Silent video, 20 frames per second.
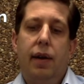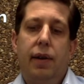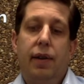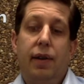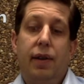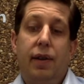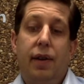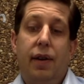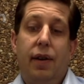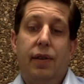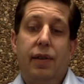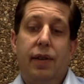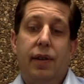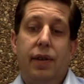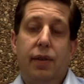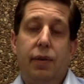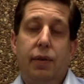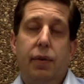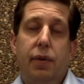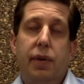It can cause
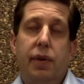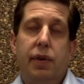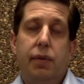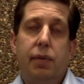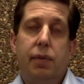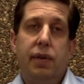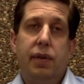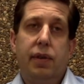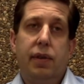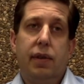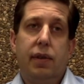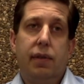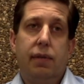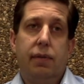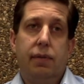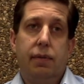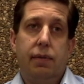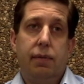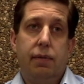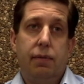increased risk
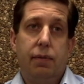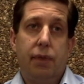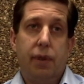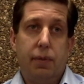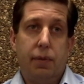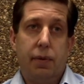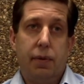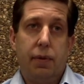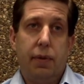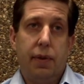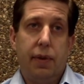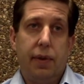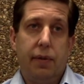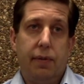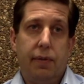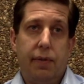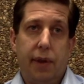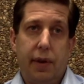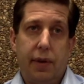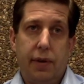of respiratory
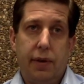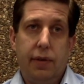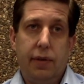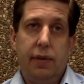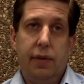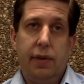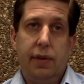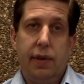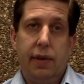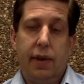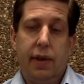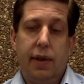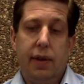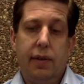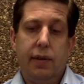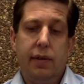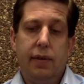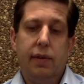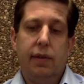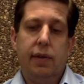infections in
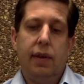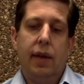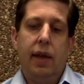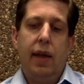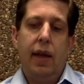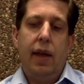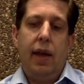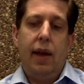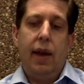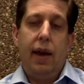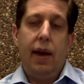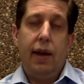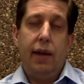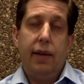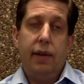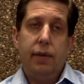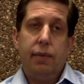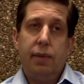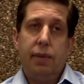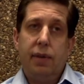kids.
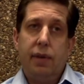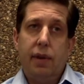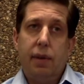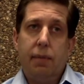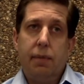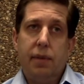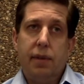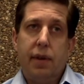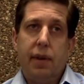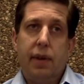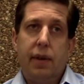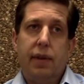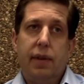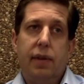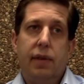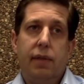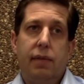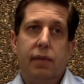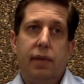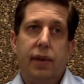And there's been some
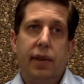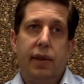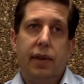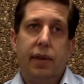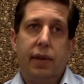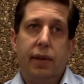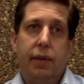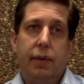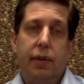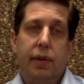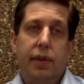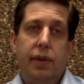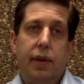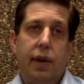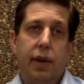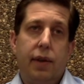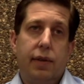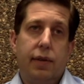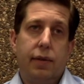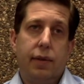studies that have linked increased
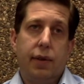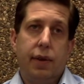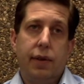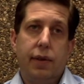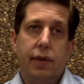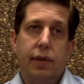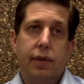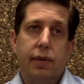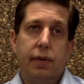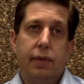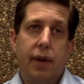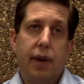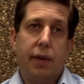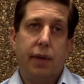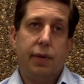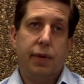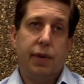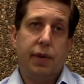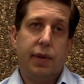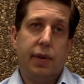concentrations of
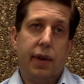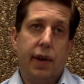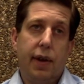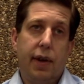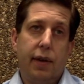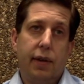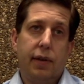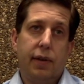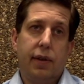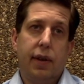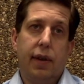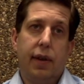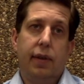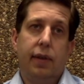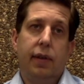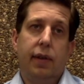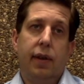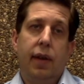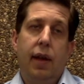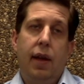nitrogen dioxide
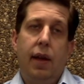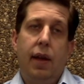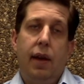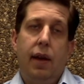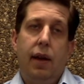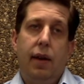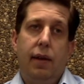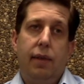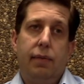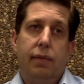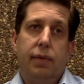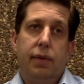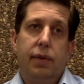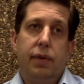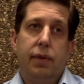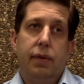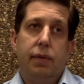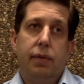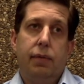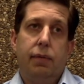
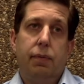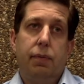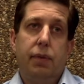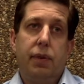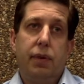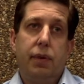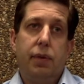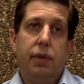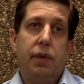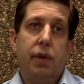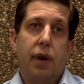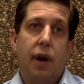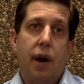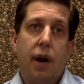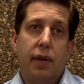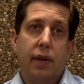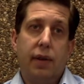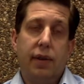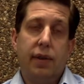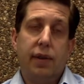to reduce
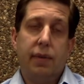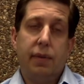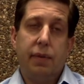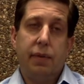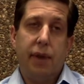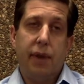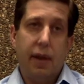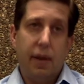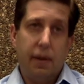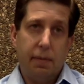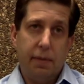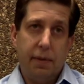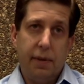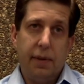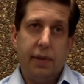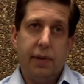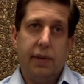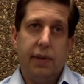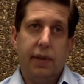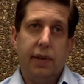cognitive
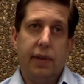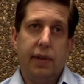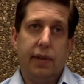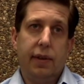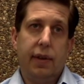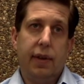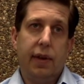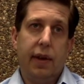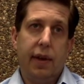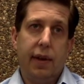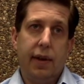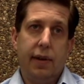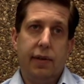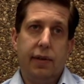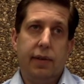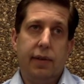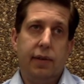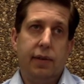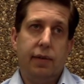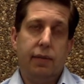development in
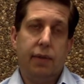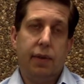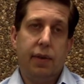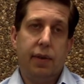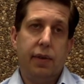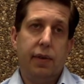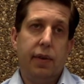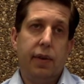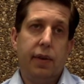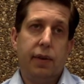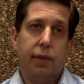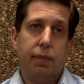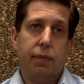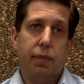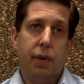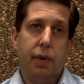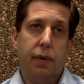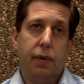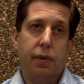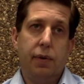kids, whether they're
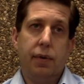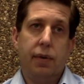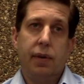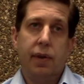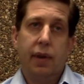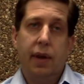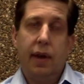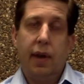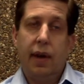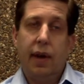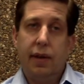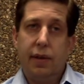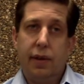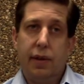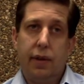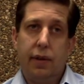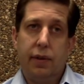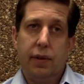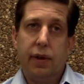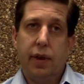exposed as a
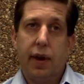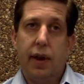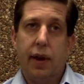young